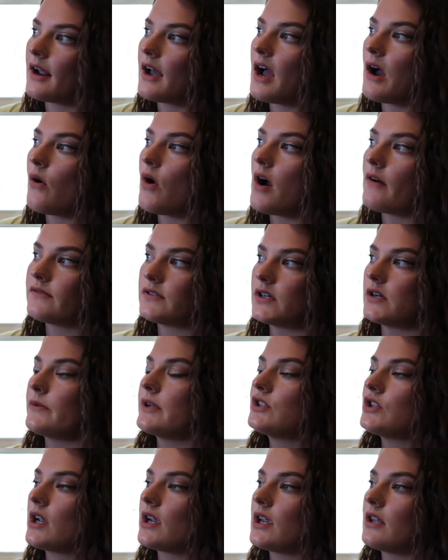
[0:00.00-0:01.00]
how often are we
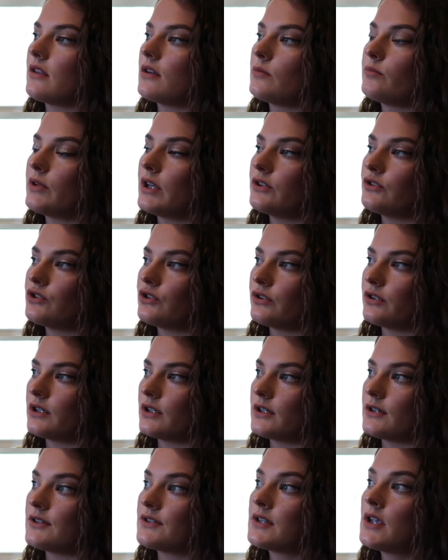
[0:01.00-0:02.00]
checking their blood
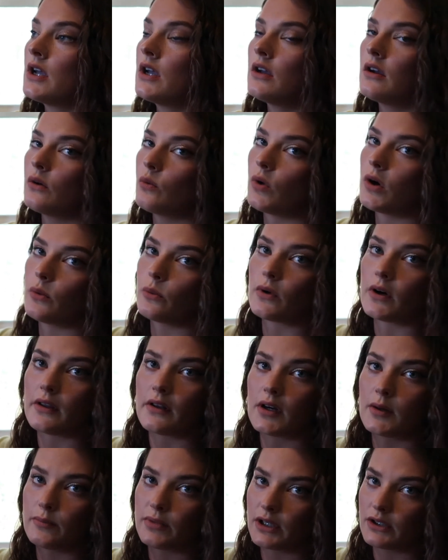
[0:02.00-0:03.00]
sugars, what were
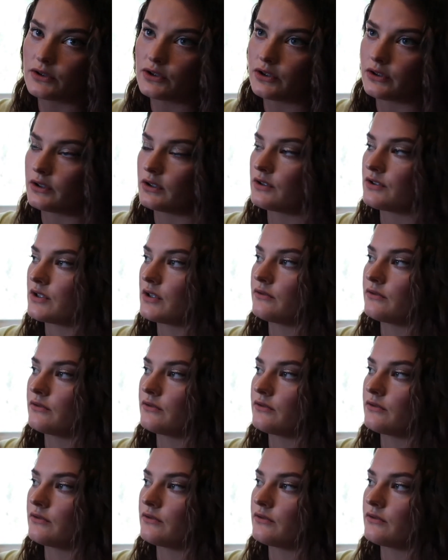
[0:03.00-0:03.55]
their blood sugars.